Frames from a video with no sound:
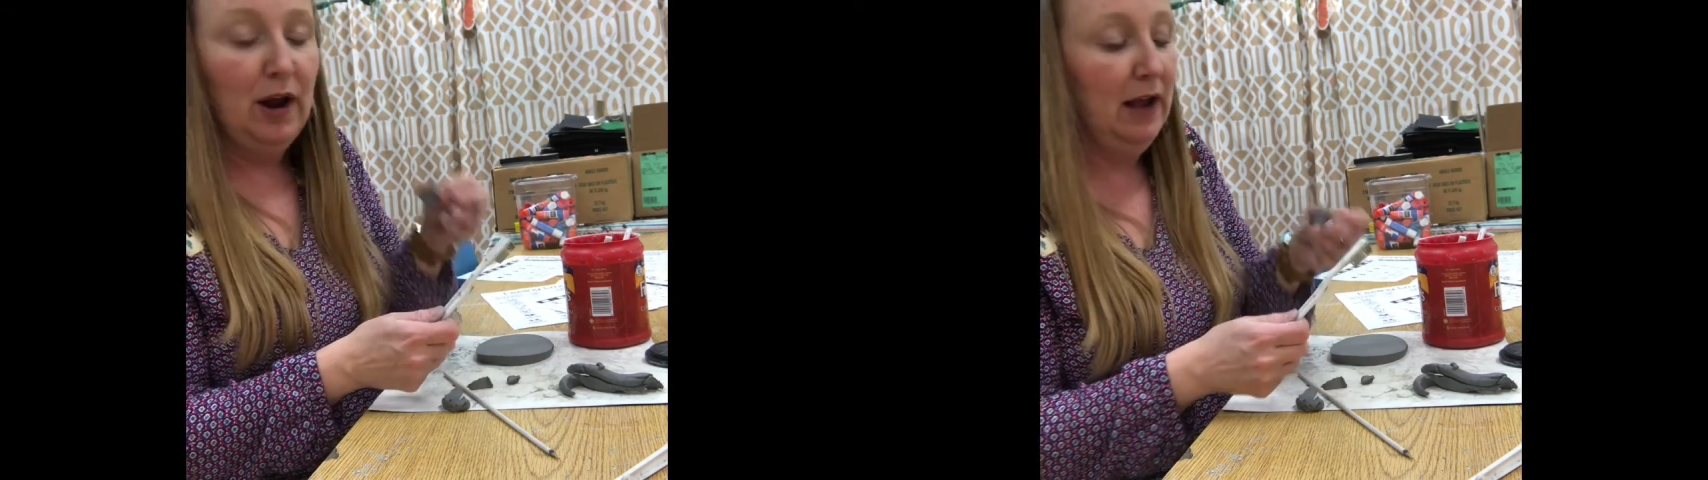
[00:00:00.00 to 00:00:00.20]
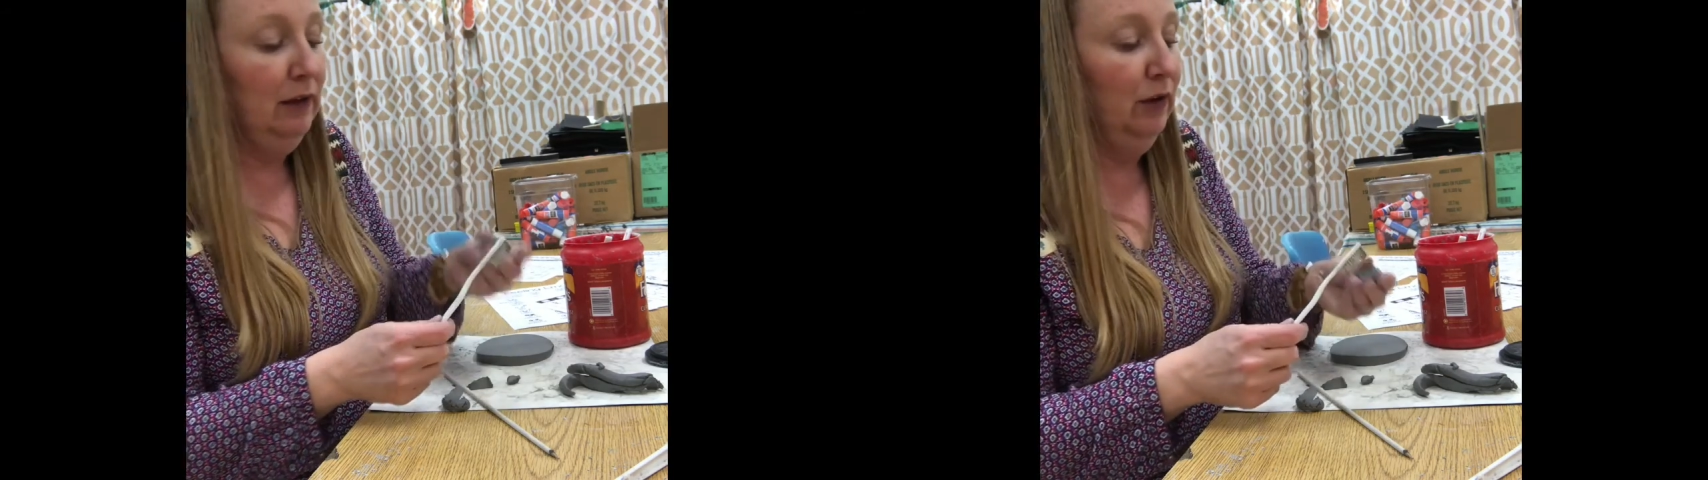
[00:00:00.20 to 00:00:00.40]

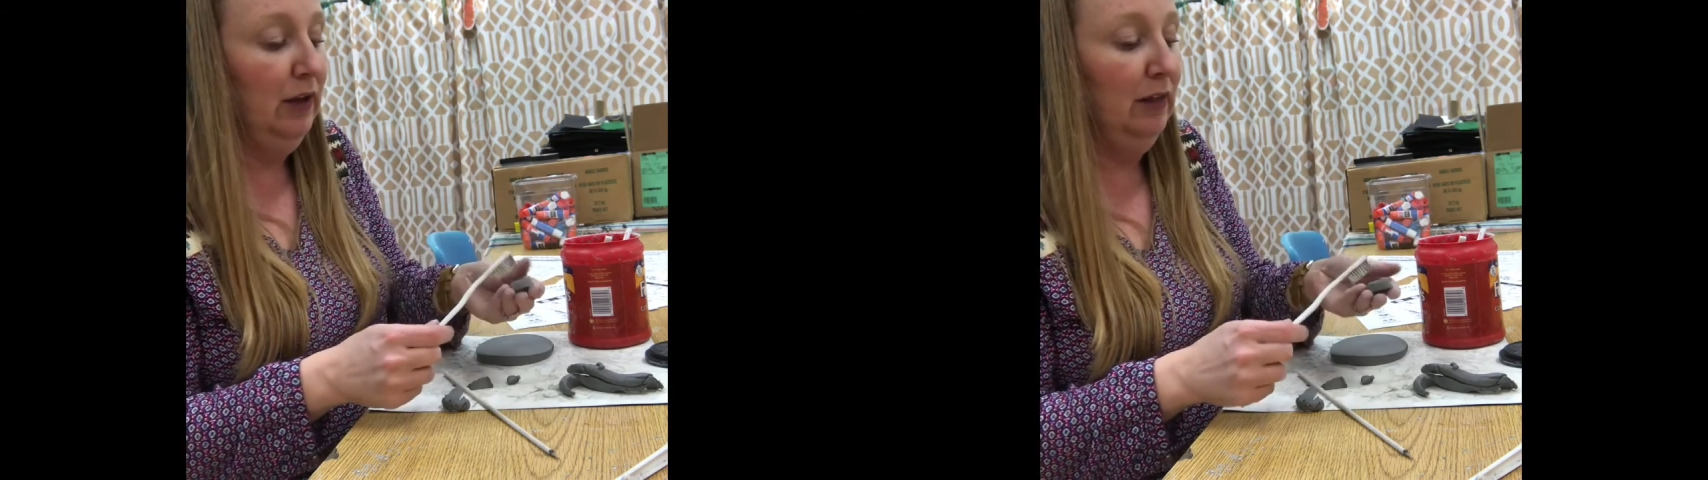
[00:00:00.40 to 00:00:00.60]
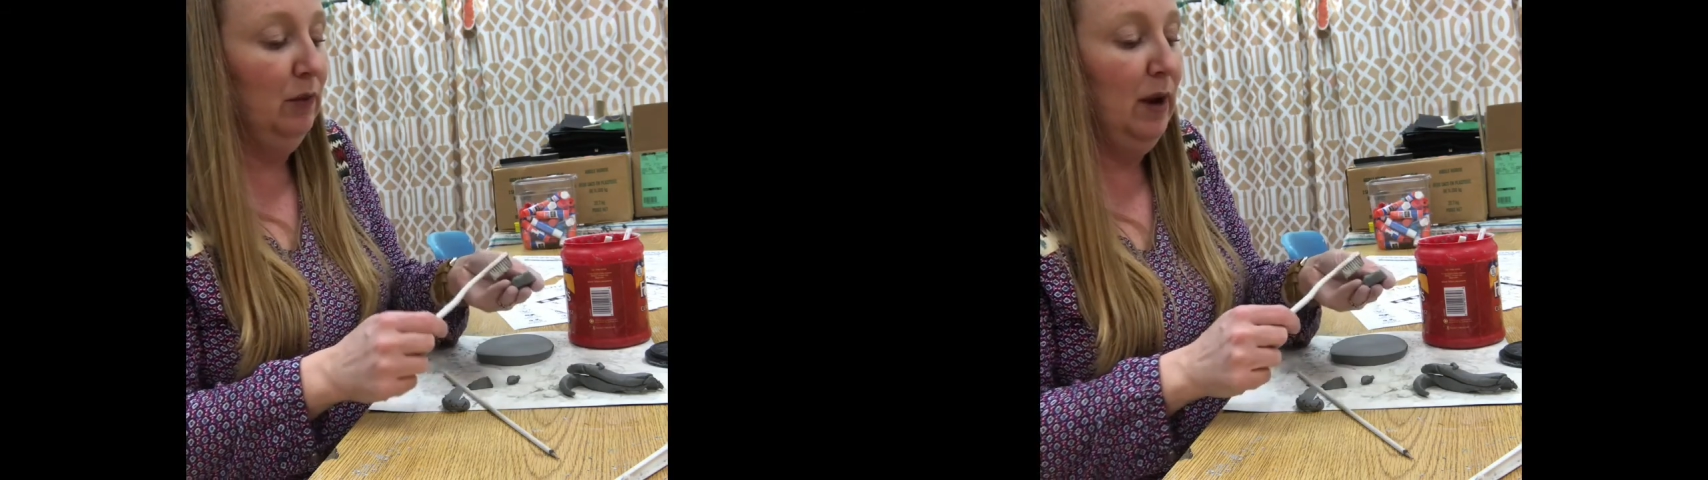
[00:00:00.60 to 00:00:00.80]
eye
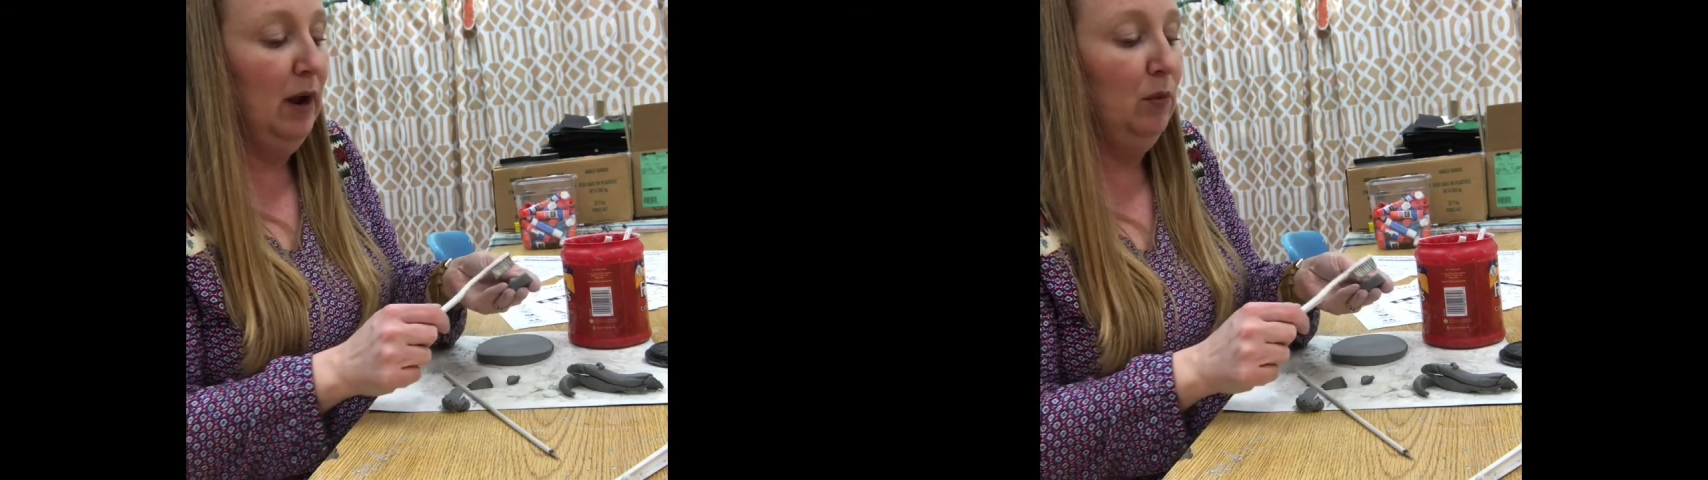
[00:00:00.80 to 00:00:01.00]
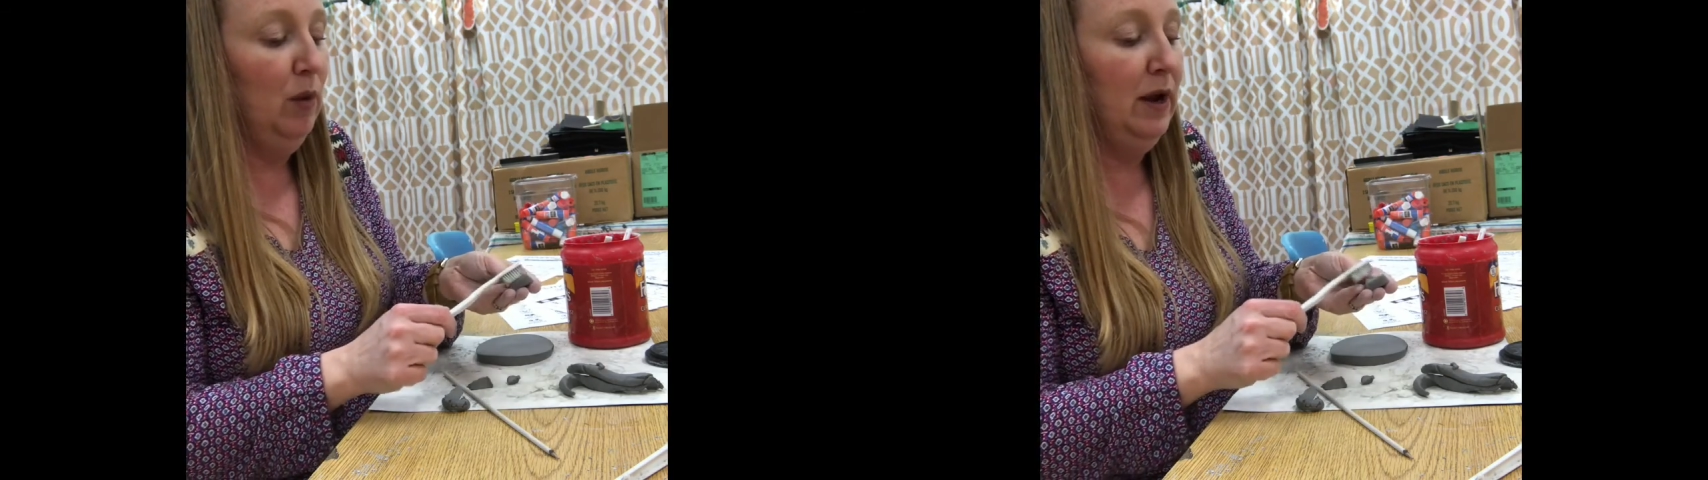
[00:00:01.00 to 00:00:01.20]
looking the way
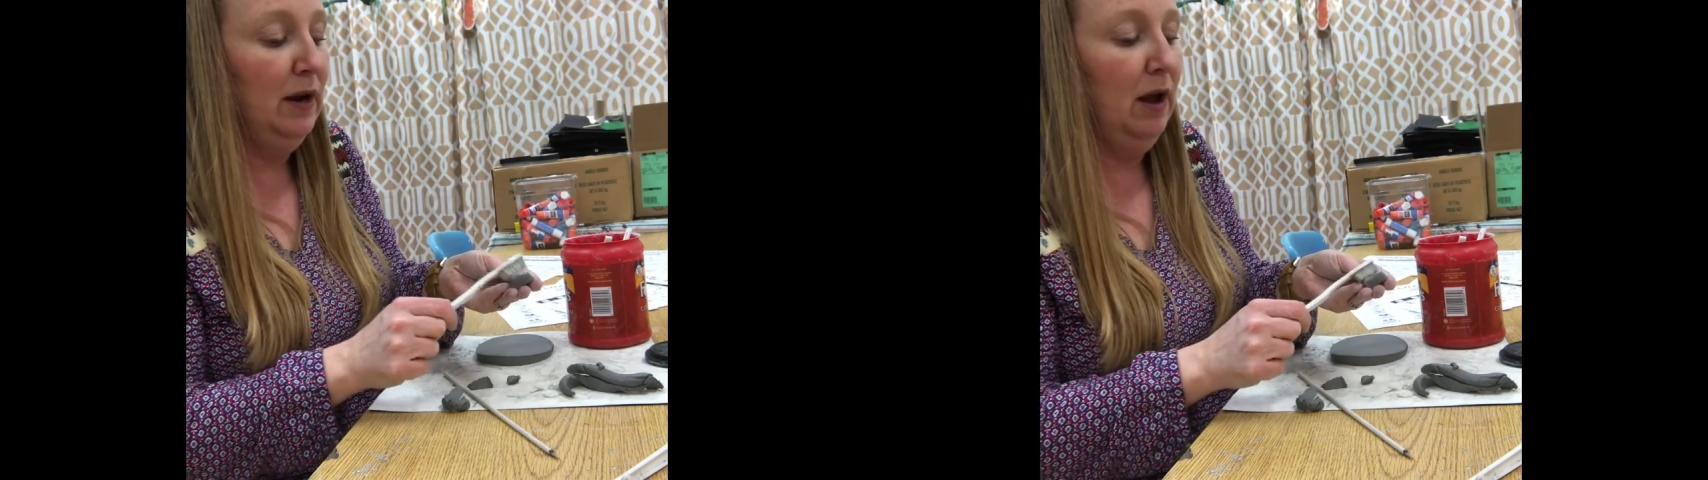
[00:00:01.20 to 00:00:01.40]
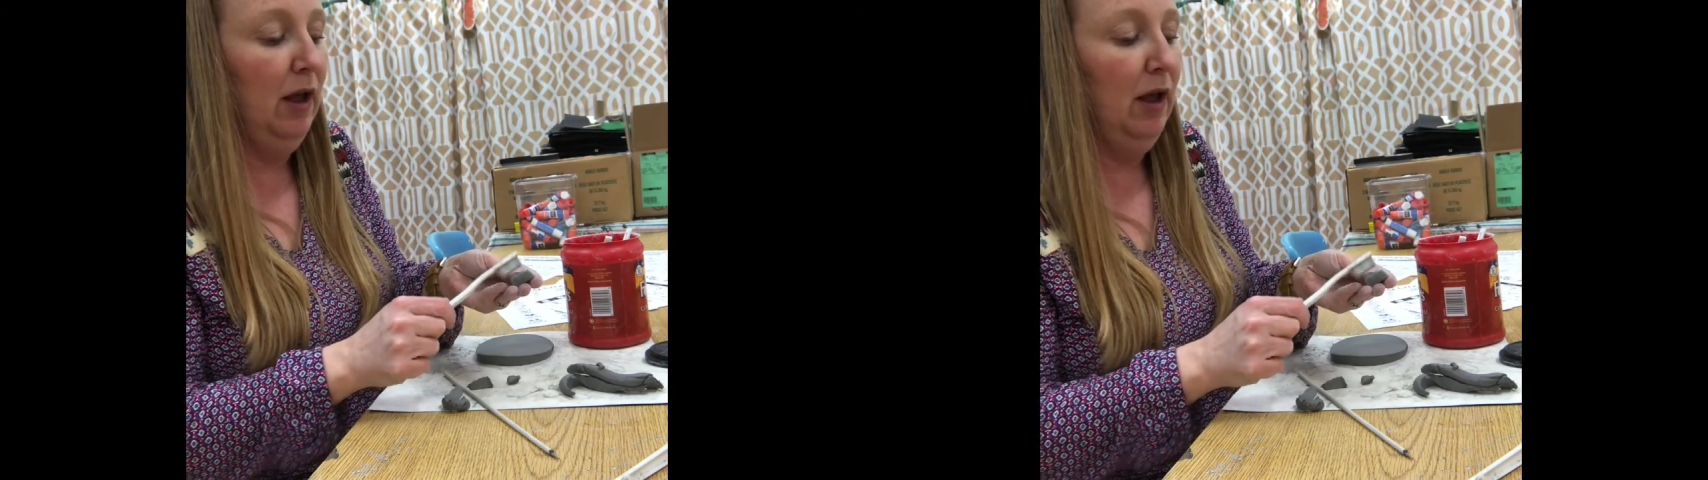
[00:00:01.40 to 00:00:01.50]
I want,